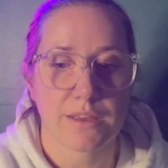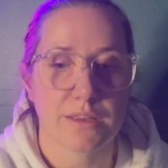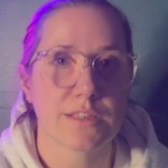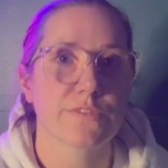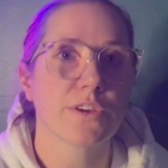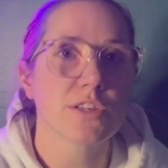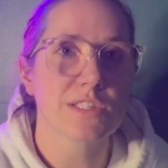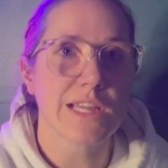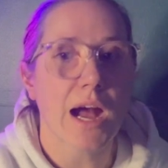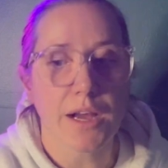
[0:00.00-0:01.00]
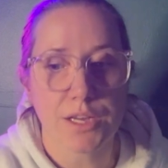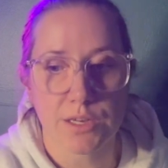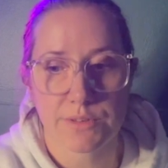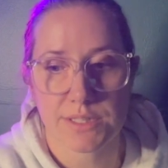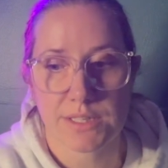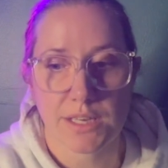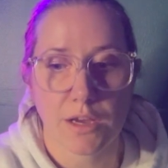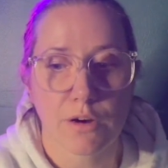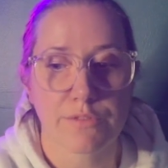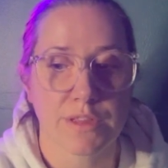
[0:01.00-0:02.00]
is firstly accuracy
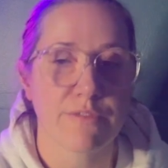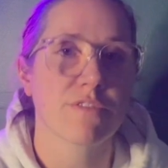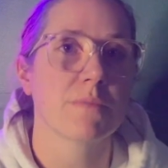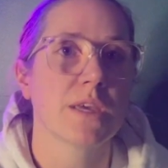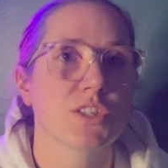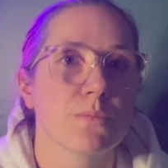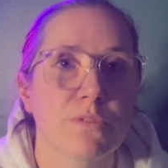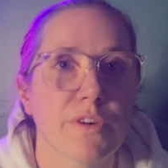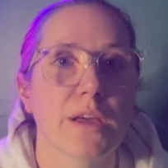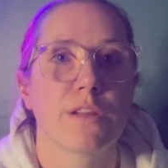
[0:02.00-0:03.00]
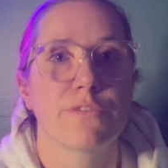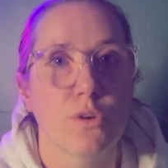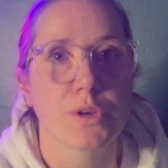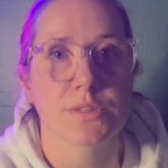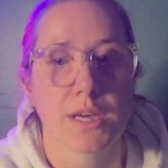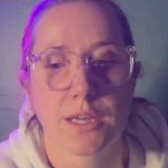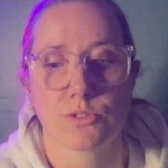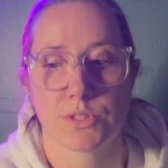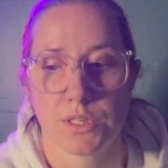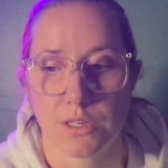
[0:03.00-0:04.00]
of the information provided for your tax
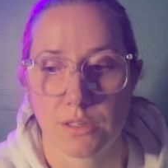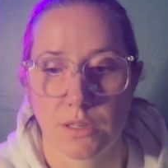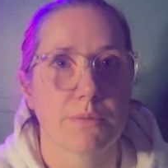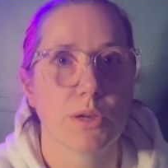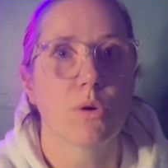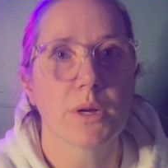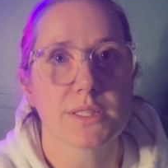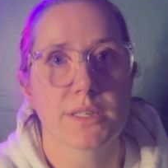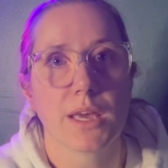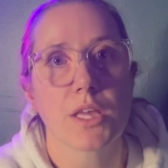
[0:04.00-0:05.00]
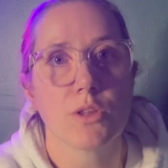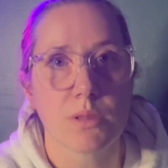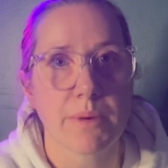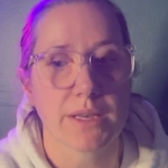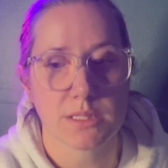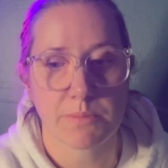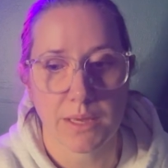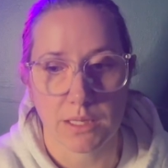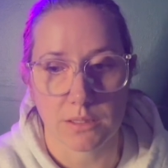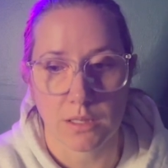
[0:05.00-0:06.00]
return. We all want to get you the best
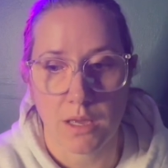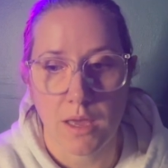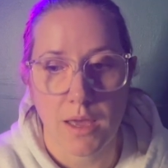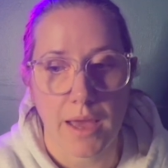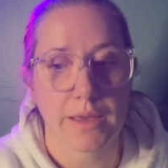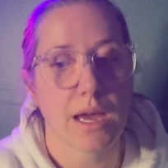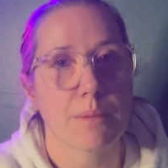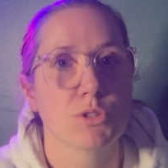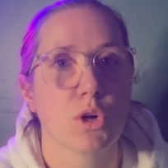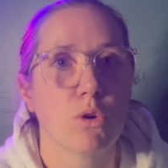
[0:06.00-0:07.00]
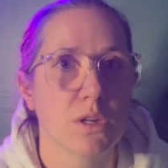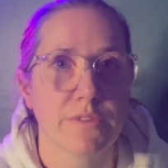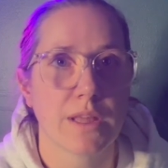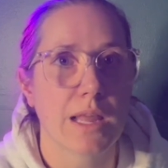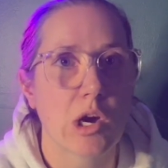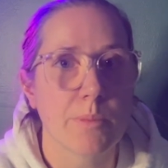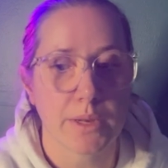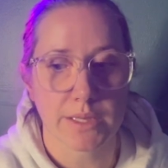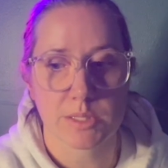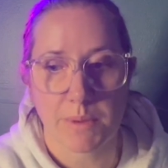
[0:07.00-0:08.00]
bill and capture all of the allowable
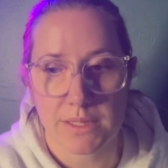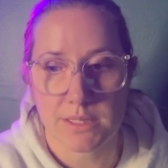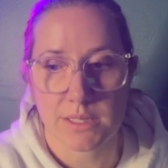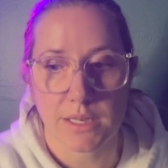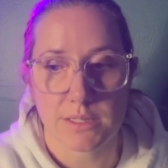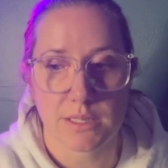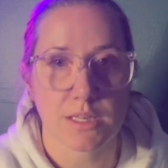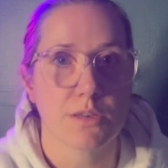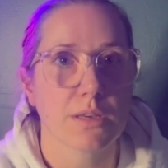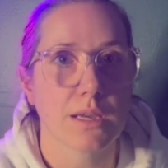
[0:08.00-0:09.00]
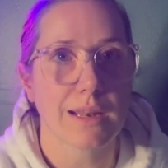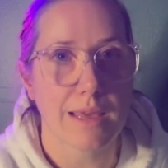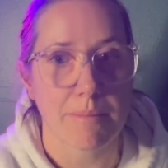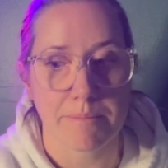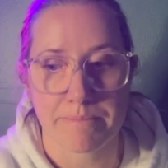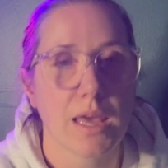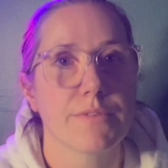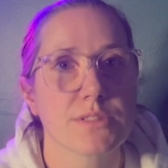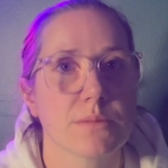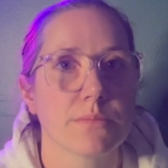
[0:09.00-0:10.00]
expenses that you can claim. If
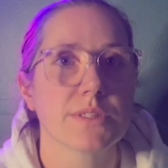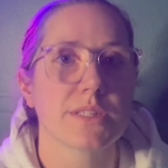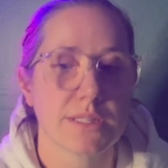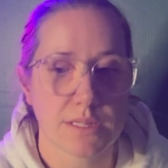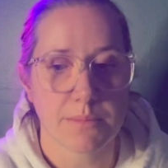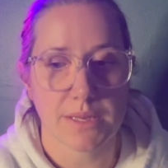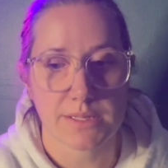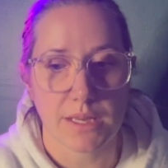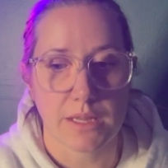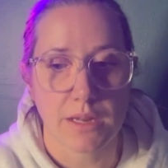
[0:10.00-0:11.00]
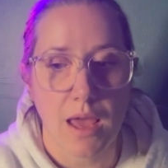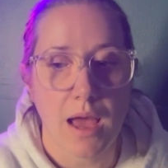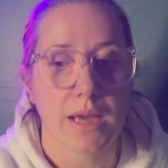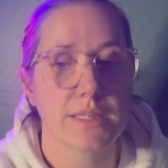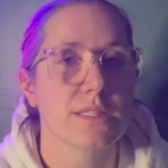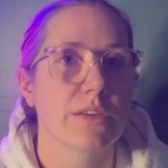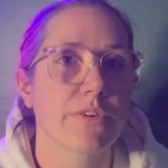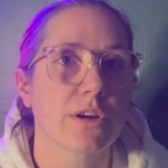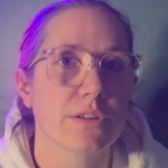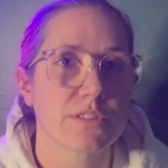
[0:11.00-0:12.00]
some receipts are missing and it's
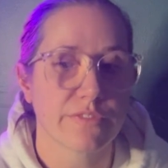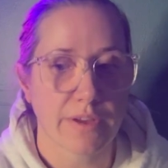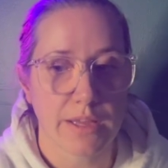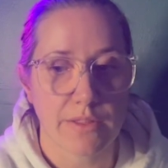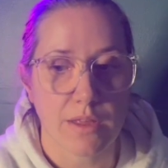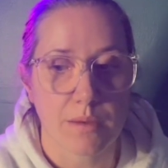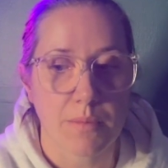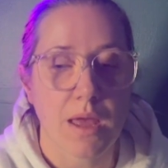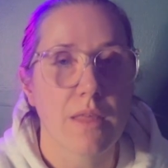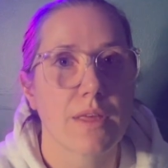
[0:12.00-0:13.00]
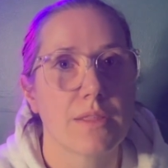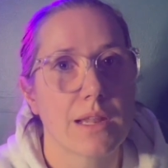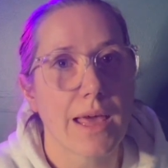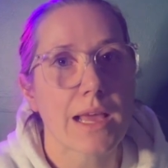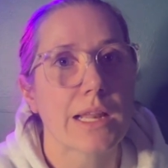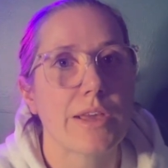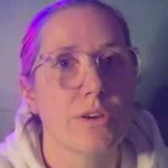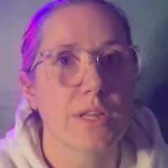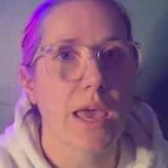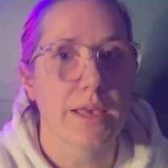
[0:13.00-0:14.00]
difficult to find them, then the
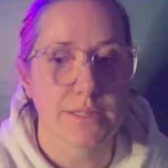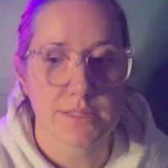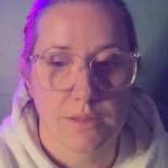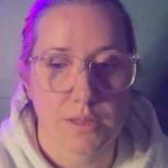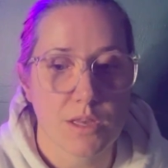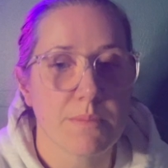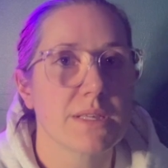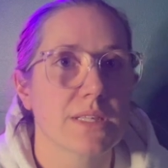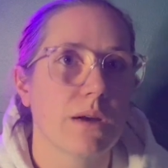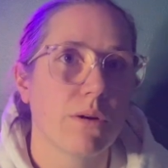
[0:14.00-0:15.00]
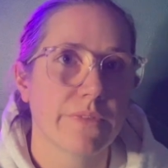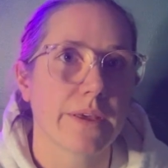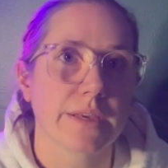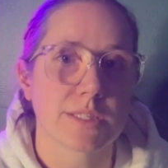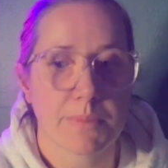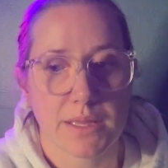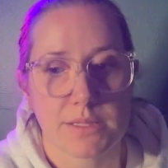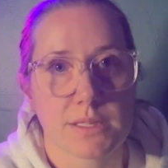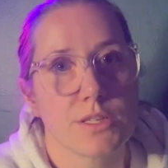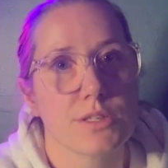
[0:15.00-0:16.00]
likelihood is that you miss out on that
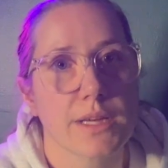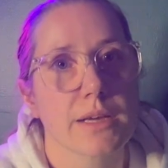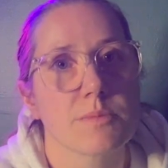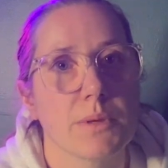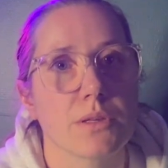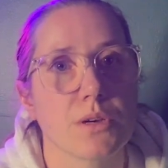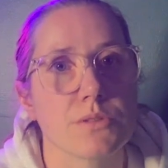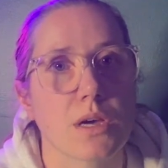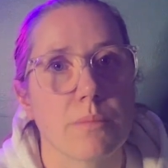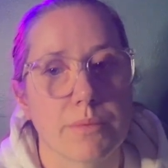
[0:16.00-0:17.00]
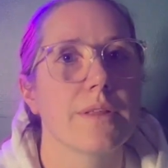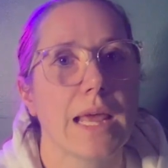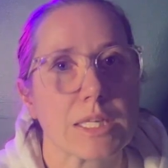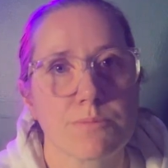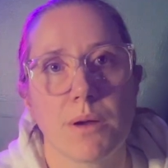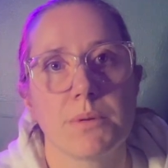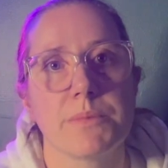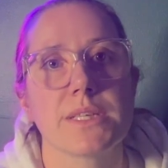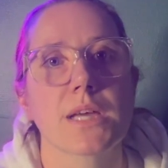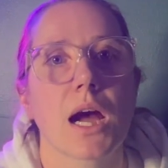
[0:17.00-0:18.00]
expense and your tax bill goes up. The next problem
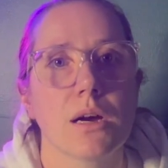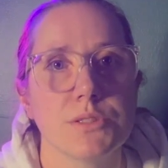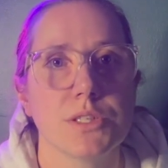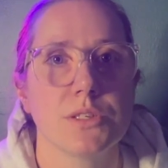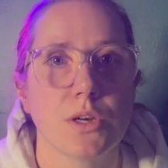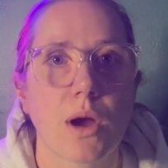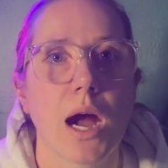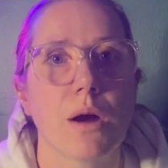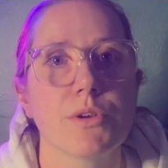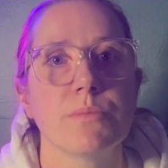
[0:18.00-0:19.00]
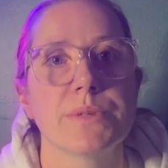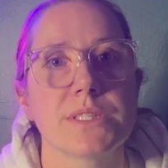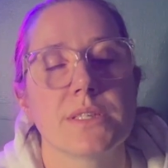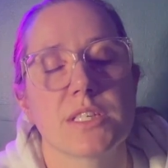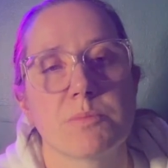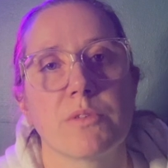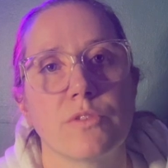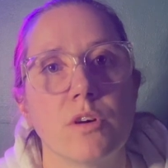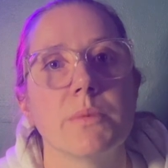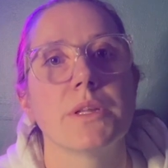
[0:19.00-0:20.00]
is, how do you know how your business is
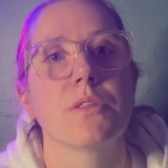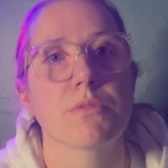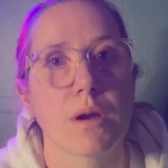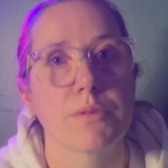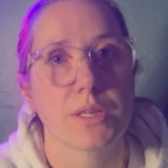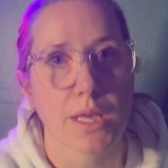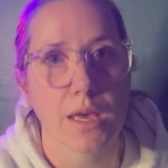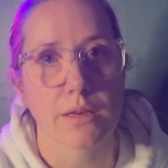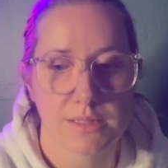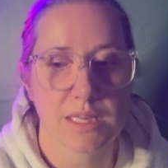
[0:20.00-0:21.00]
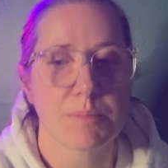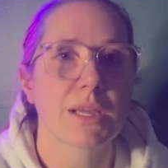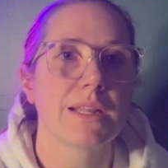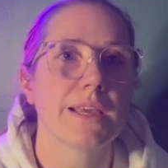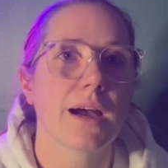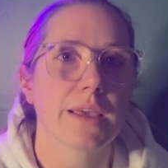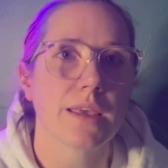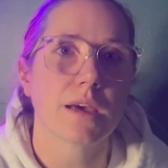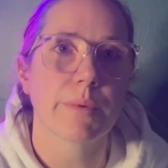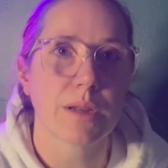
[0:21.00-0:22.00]
performing throughout the year? Typically, I
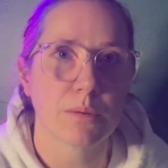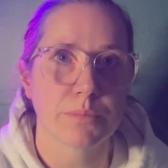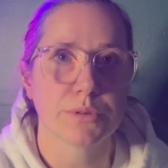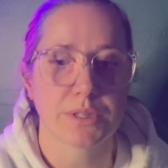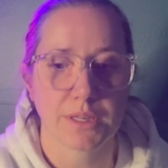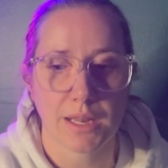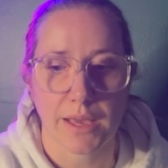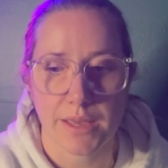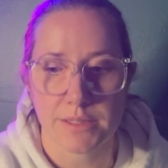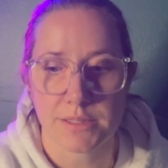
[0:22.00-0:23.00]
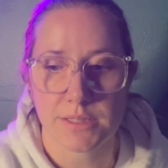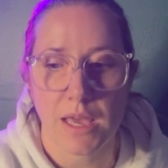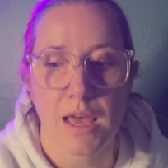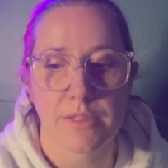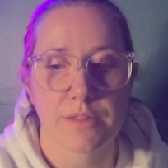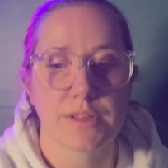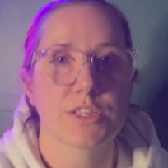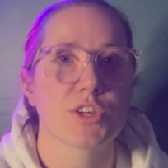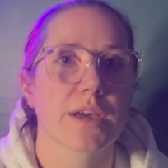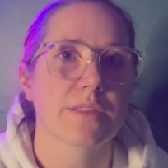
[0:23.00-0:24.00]
hear when onboarding clients that they
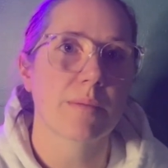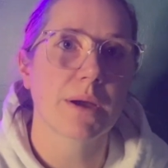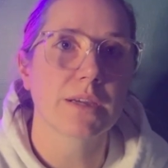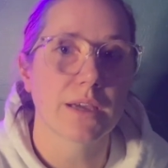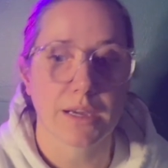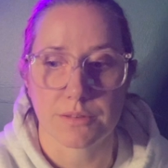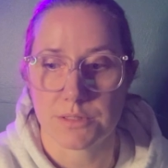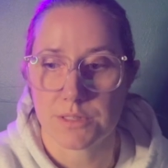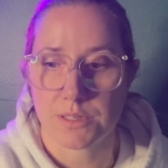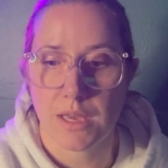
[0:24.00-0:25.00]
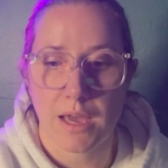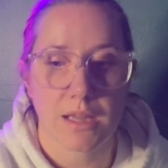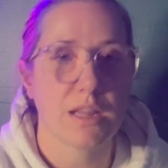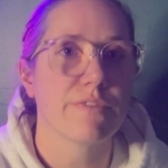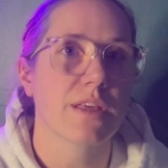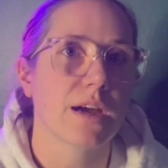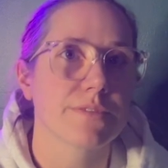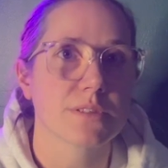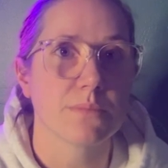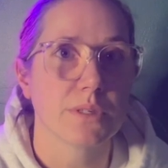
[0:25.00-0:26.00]
check their bank account, and if they have
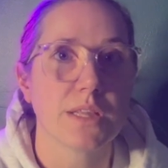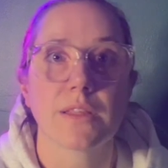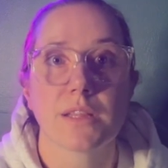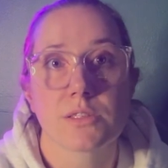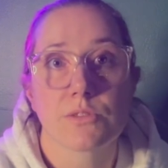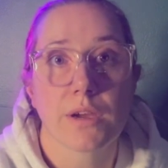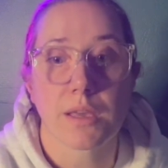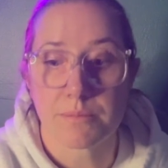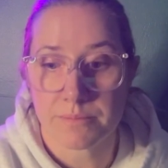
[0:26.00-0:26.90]
some money, then that's great.